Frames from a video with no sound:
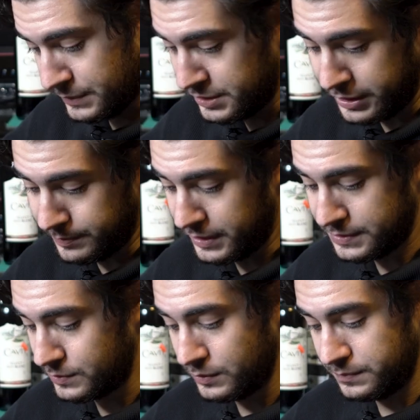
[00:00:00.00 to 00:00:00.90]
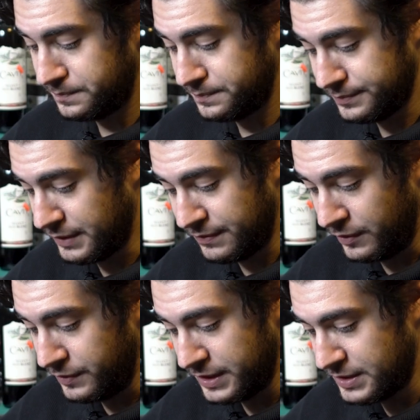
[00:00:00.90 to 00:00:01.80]
I dropped out of school. I
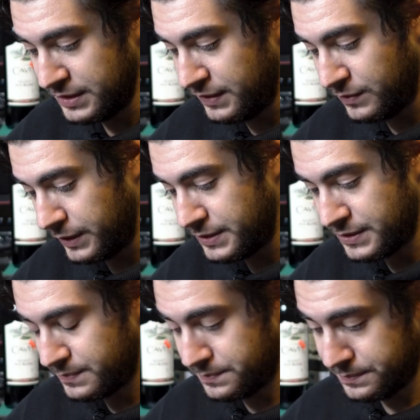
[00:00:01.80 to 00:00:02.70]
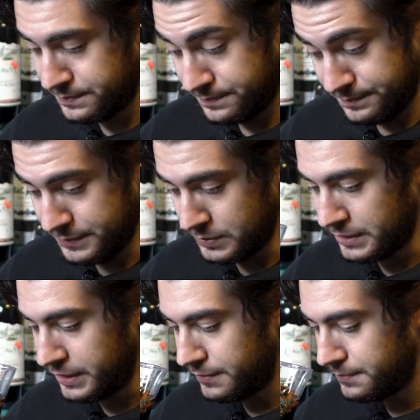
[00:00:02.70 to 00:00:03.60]
failed the SAT twice. It was
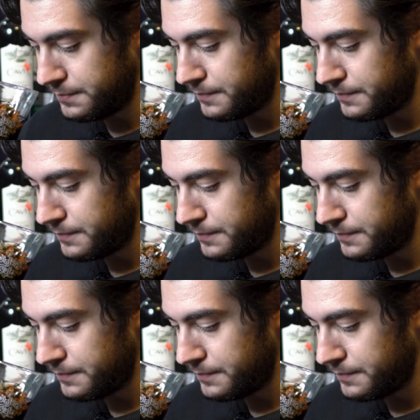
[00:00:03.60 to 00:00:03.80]
lit.